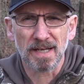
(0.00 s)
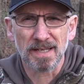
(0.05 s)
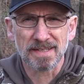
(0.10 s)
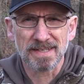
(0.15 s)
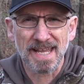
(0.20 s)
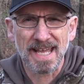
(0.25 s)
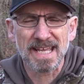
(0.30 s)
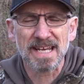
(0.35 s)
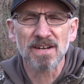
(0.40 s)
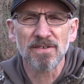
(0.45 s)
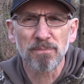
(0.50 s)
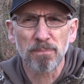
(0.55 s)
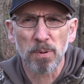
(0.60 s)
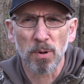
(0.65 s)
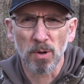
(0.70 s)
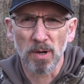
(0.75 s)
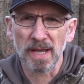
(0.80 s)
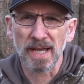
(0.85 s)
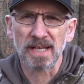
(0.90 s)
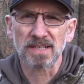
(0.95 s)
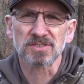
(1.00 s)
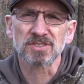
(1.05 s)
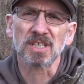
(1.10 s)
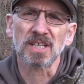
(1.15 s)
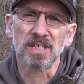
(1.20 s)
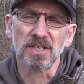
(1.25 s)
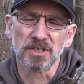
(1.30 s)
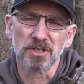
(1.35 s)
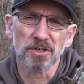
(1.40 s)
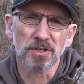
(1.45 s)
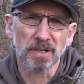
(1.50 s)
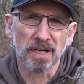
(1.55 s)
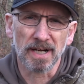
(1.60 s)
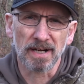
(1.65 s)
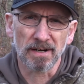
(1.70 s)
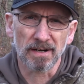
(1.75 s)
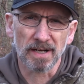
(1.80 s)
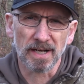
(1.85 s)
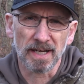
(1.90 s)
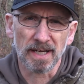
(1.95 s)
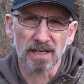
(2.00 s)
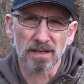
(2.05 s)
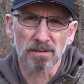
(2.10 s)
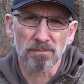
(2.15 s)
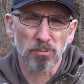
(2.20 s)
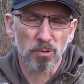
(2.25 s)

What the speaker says: native plants in your area,